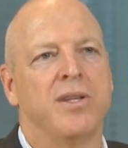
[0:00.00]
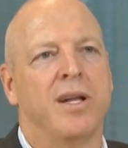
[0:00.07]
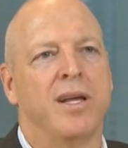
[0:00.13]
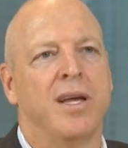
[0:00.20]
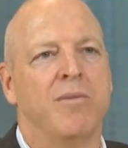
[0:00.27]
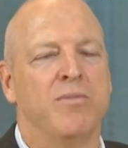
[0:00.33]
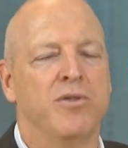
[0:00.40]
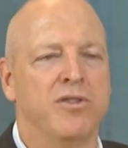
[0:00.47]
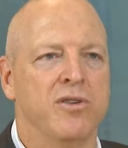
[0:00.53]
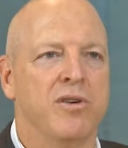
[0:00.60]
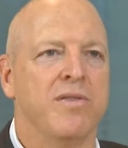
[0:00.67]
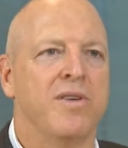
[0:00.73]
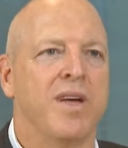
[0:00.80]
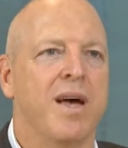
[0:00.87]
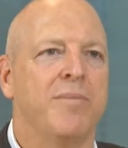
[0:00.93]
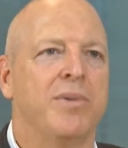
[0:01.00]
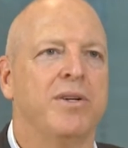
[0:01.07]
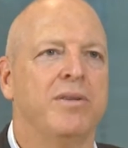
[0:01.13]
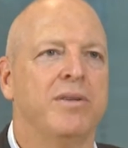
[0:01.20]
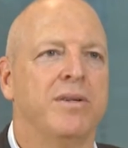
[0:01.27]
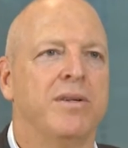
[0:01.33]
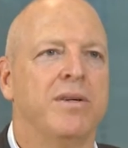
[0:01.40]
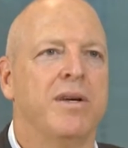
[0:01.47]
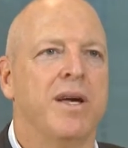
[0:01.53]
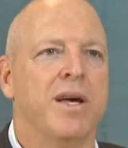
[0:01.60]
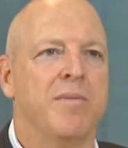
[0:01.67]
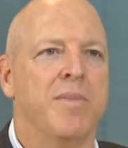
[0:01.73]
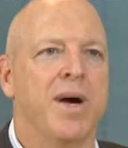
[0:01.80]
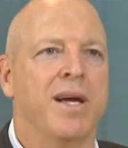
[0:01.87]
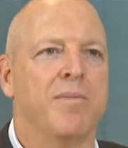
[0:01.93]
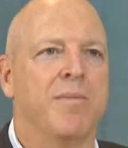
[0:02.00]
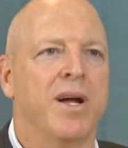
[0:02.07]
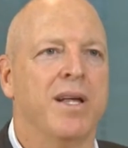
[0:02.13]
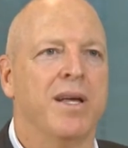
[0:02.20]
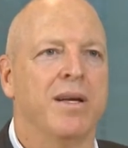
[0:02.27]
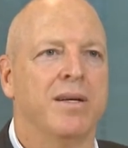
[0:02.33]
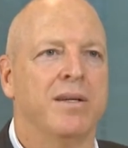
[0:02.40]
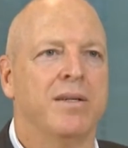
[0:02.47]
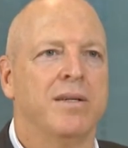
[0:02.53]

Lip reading: that can preserve capital and make money.